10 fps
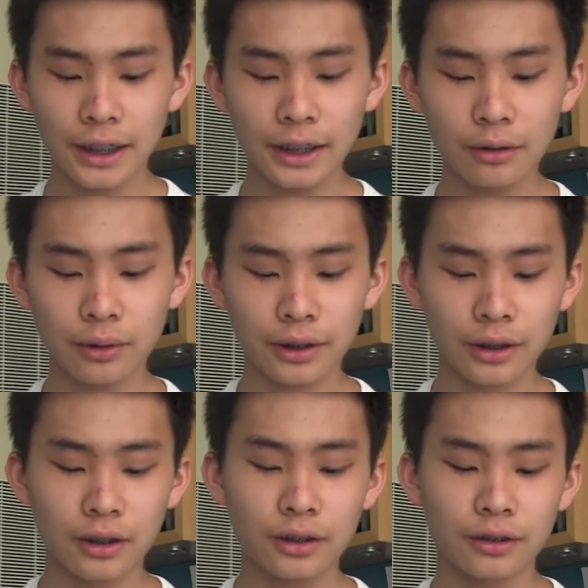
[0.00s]
Anyway,
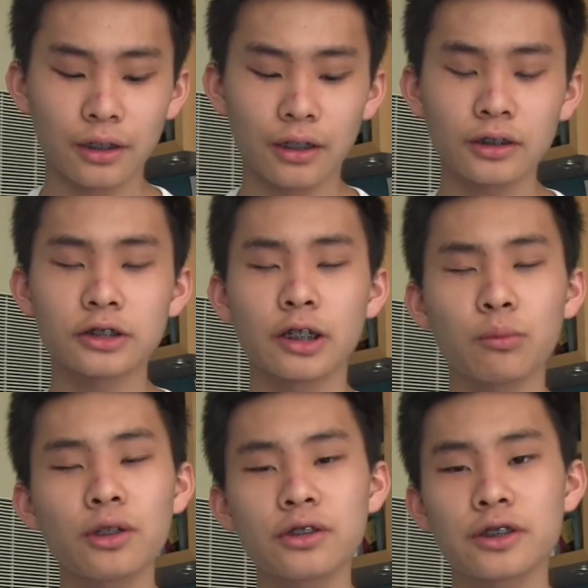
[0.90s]
also I
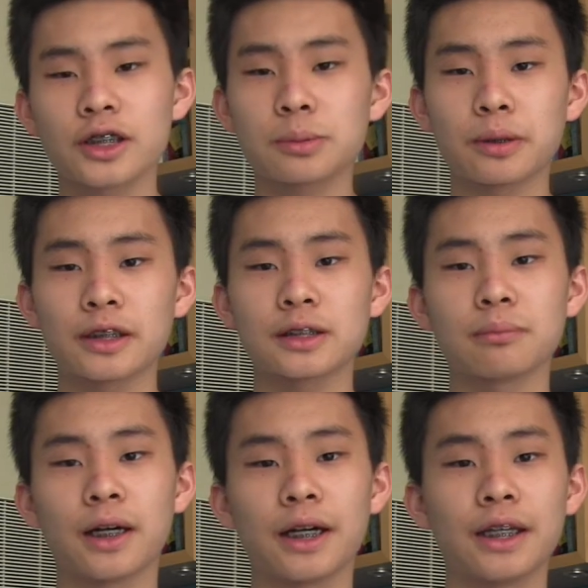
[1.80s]
wanted to
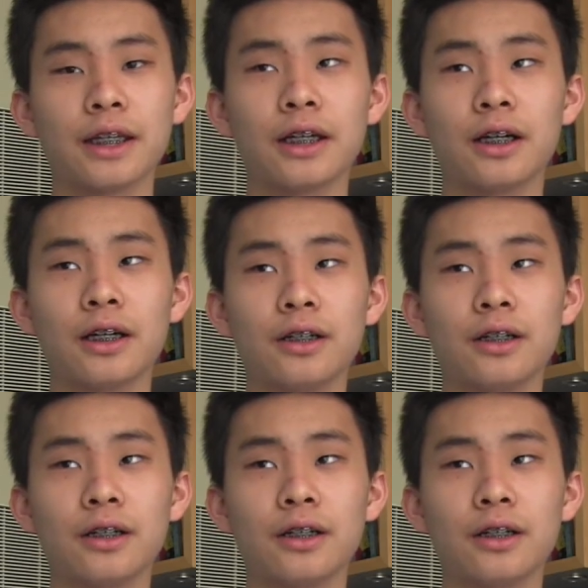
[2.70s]
express my